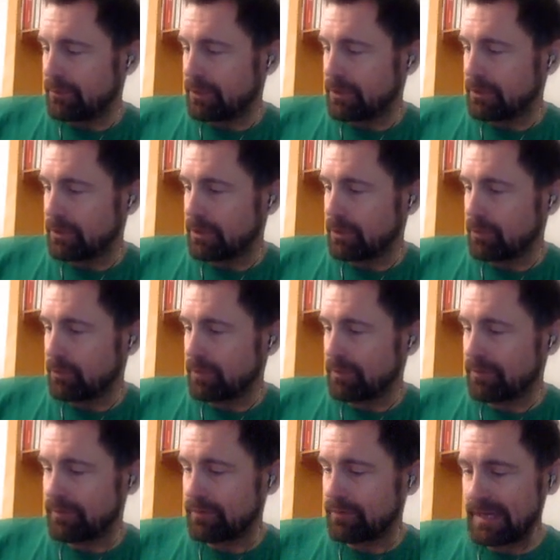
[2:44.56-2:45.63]
along
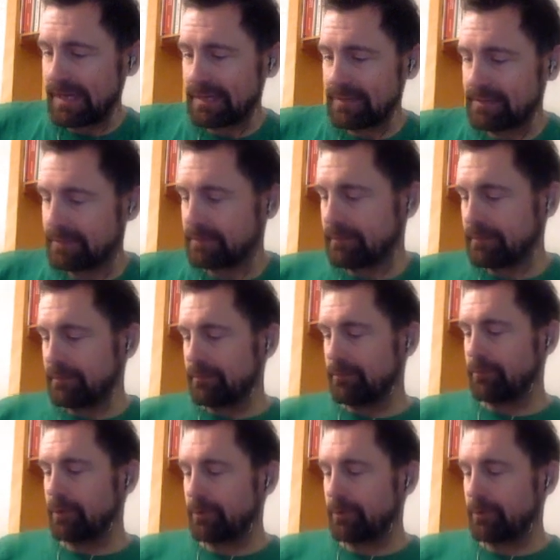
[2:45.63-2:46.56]
with that,